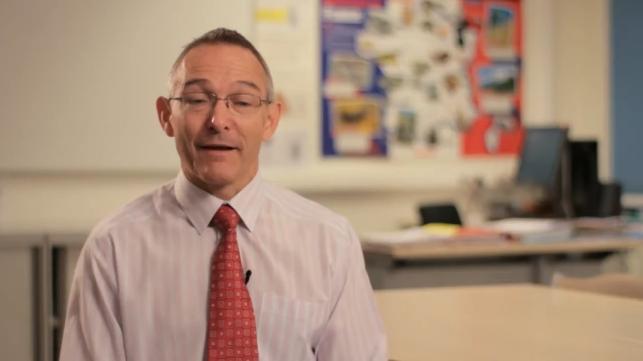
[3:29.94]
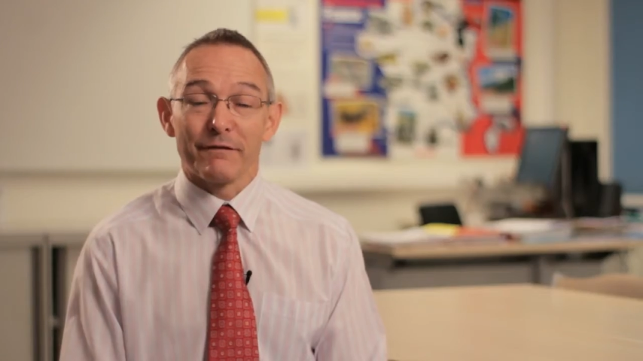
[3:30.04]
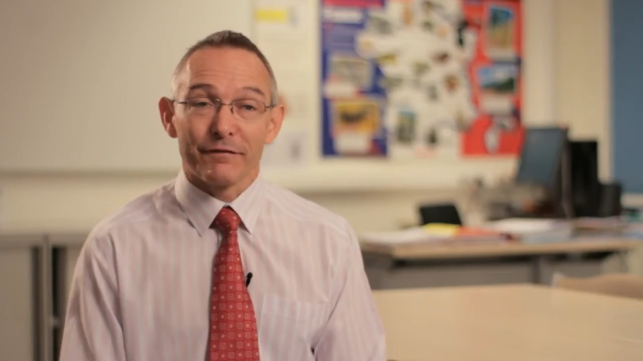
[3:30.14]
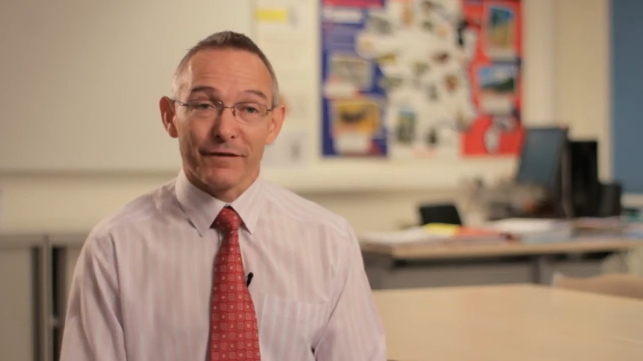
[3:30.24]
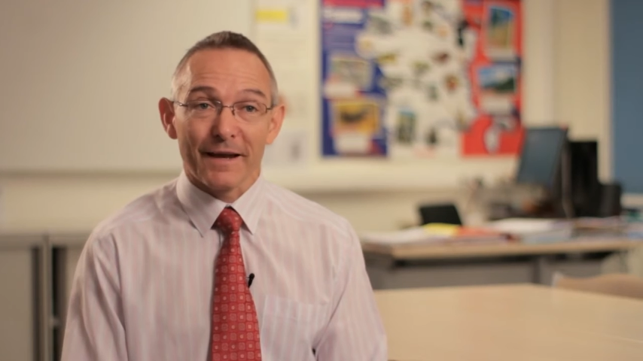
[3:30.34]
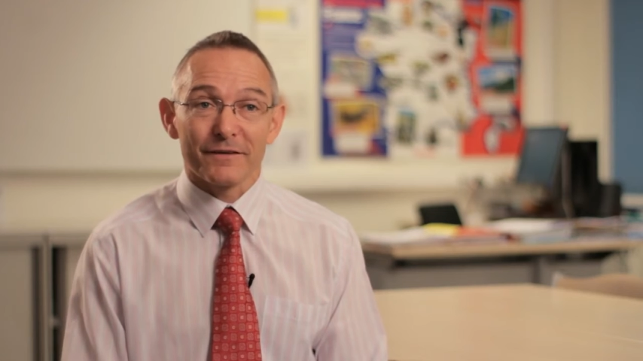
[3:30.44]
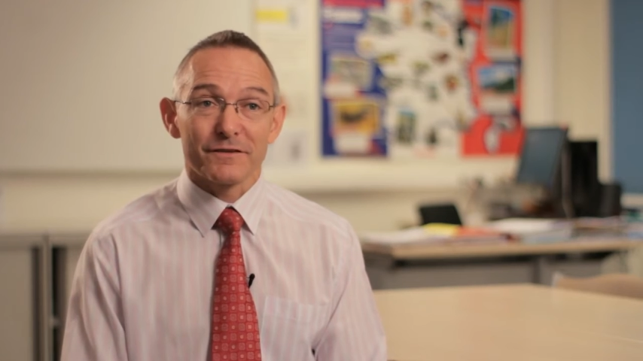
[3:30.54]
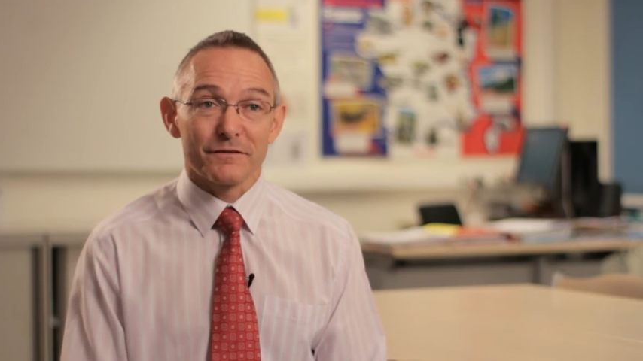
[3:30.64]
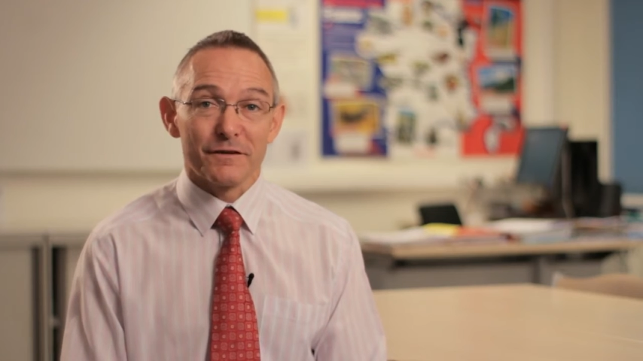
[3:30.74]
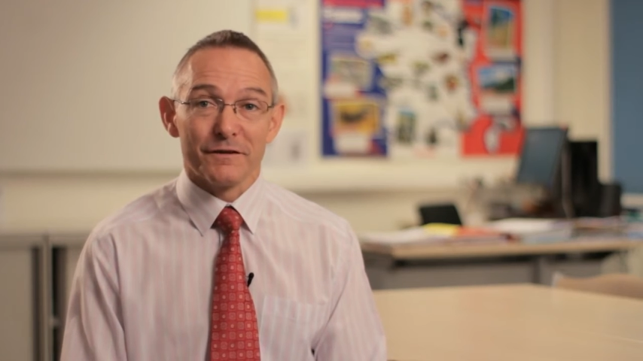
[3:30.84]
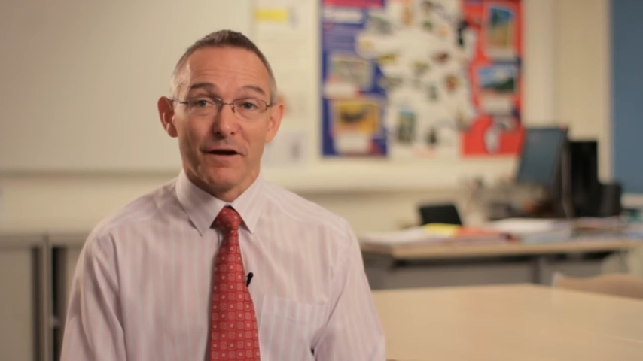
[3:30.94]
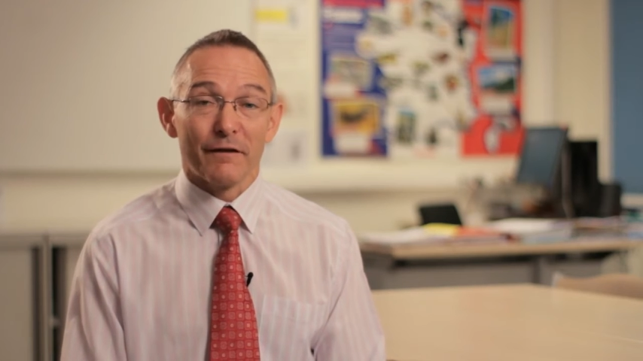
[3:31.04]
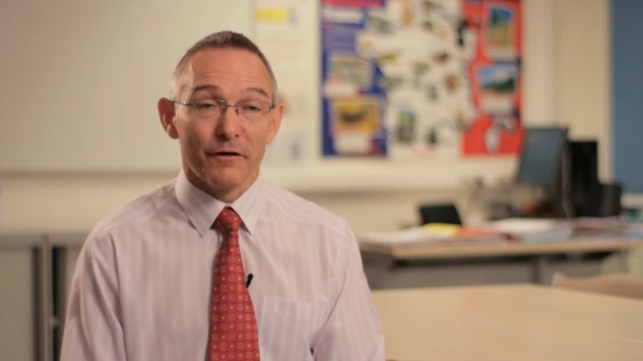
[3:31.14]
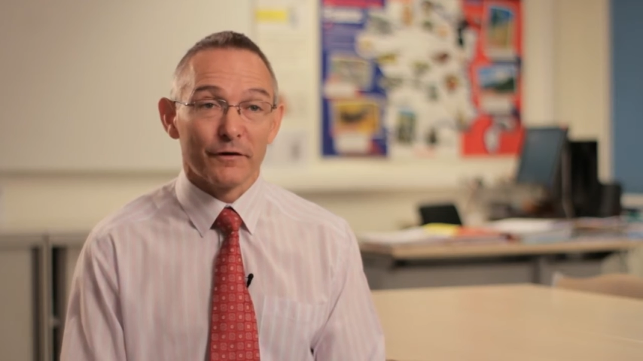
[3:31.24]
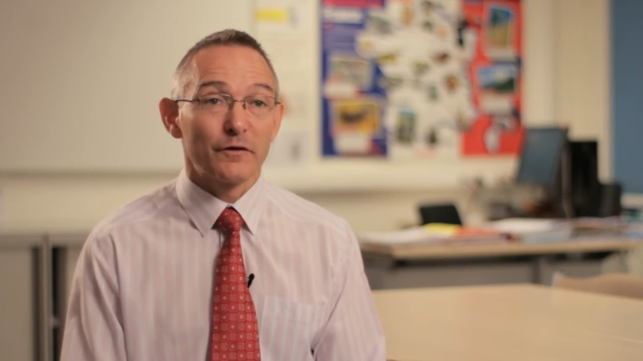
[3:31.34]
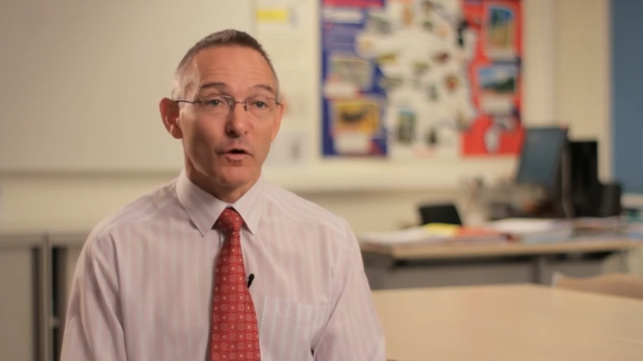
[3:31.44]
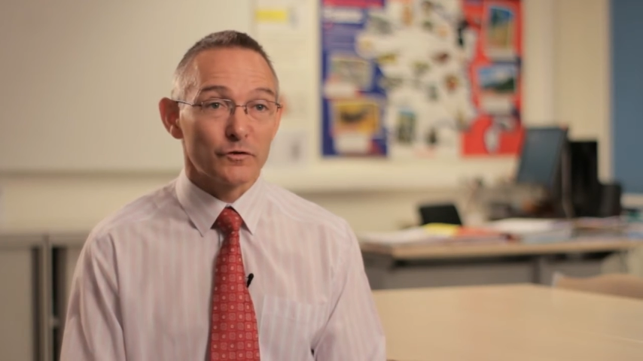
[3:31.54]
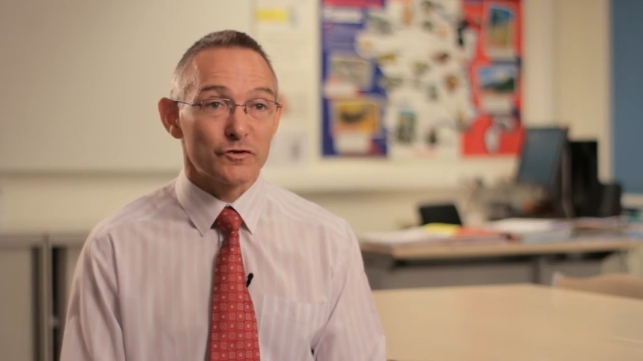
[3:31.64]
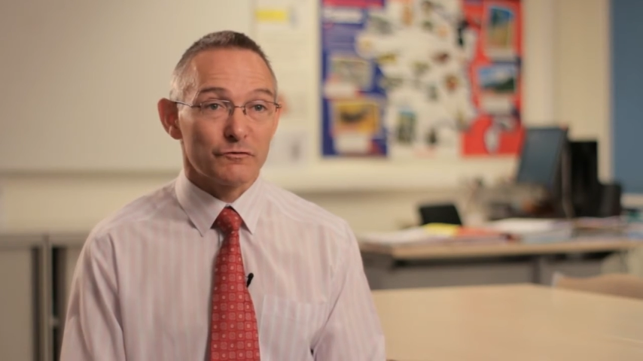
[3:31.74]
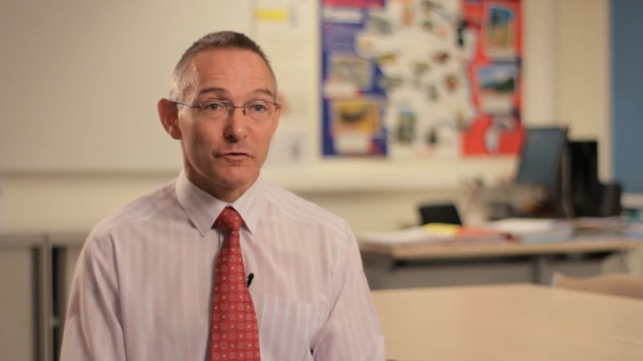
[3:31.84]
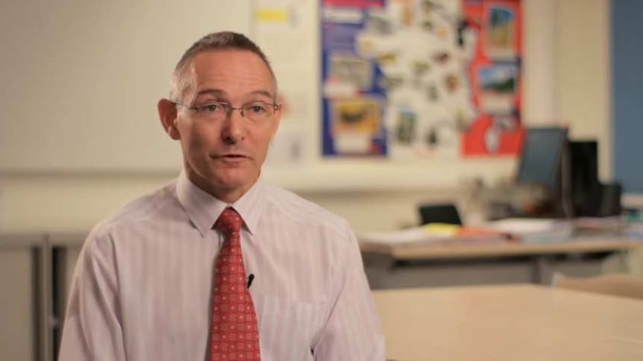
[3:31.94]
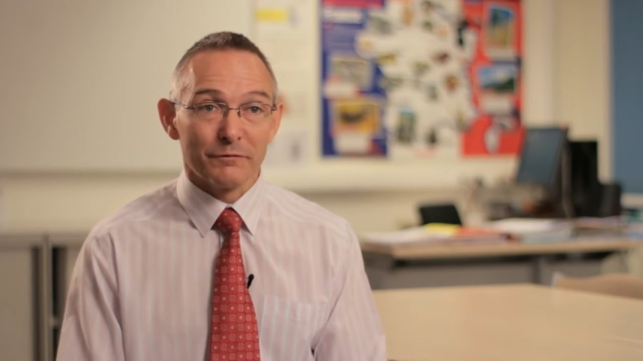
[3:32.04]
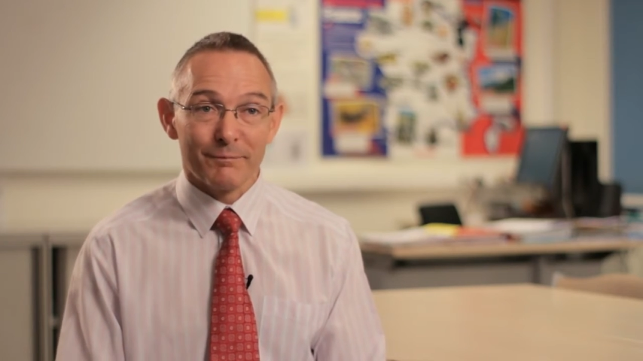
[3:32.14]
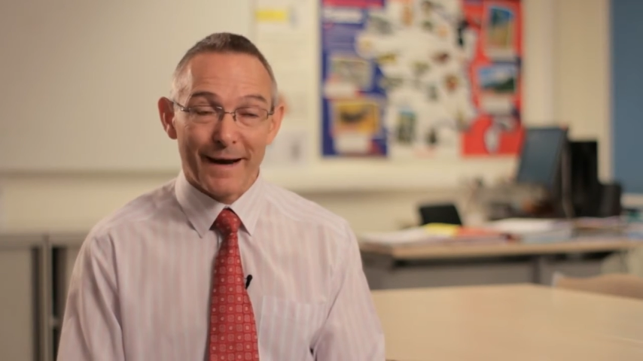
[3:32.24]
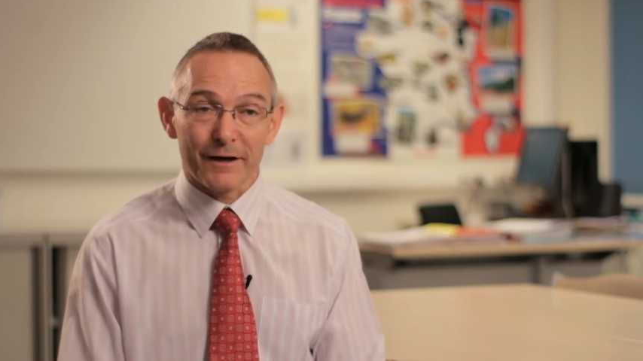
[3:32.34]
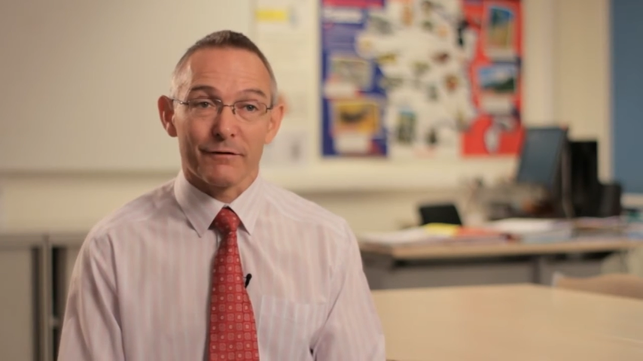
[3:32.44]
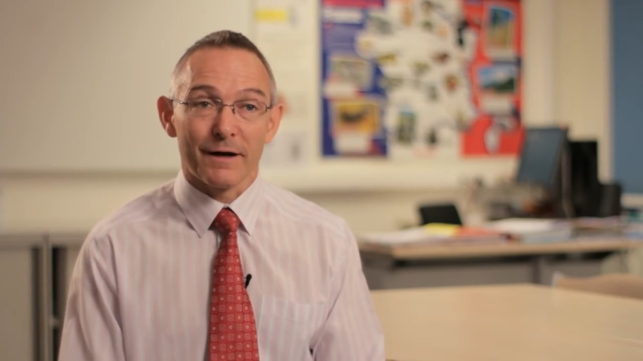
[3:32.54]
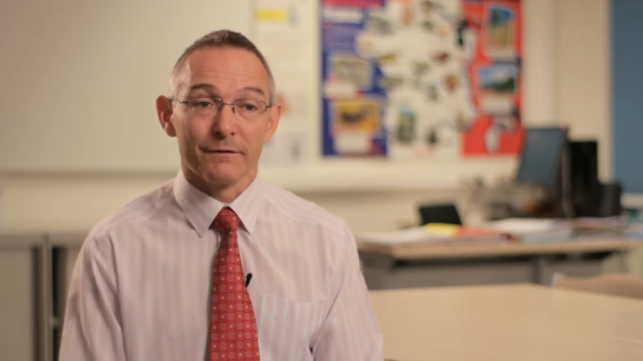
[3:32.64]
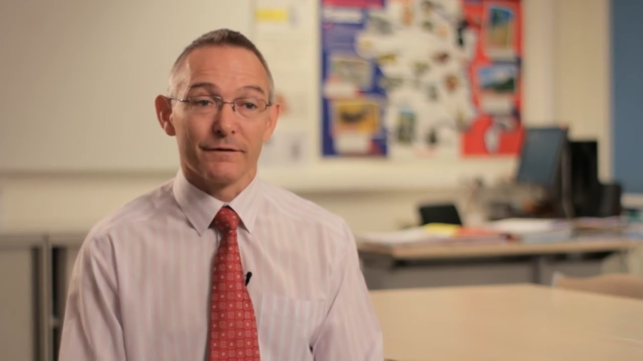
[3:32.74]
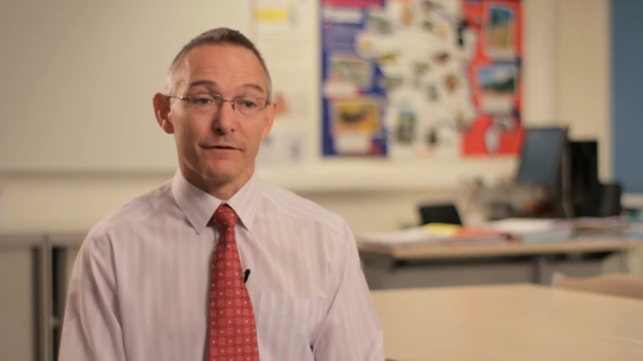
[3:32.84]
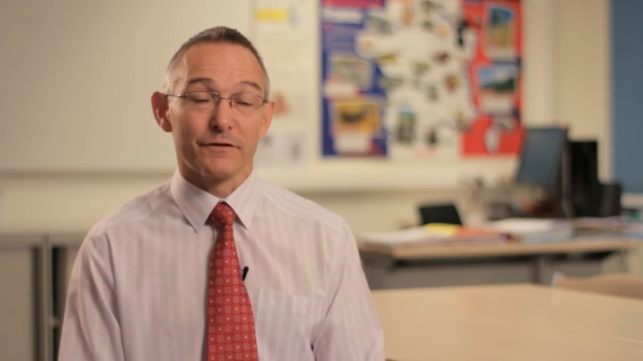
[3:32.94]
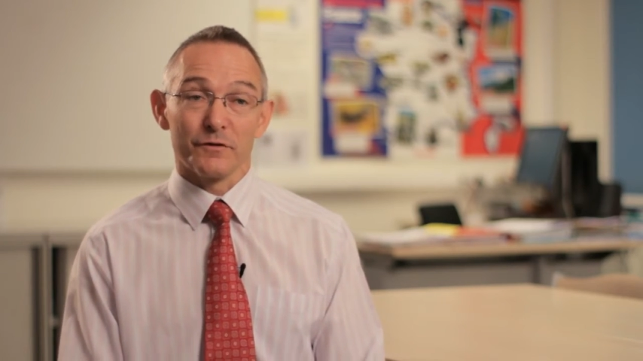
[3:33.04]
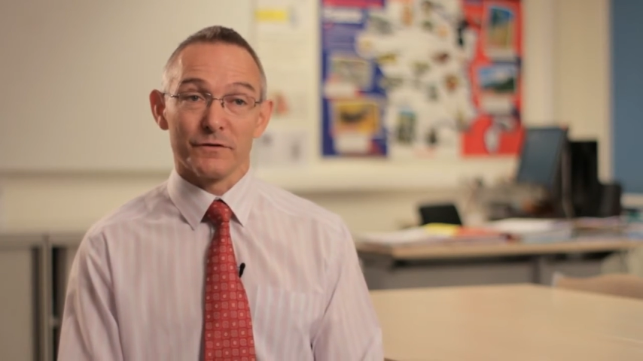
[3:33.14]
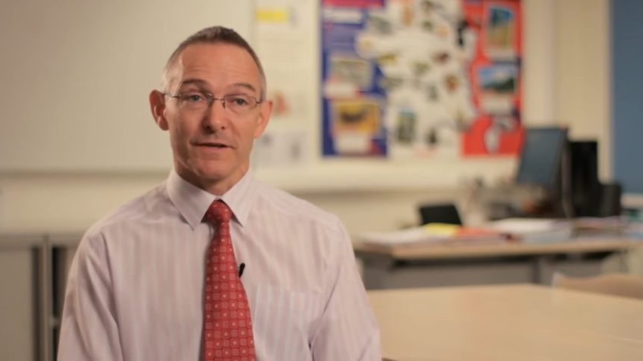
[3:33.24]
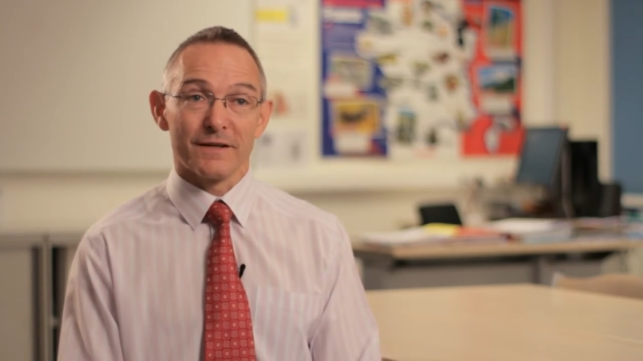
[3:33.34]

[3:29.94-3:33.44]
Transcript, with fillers: that reflects the diverse cultural background of the students they're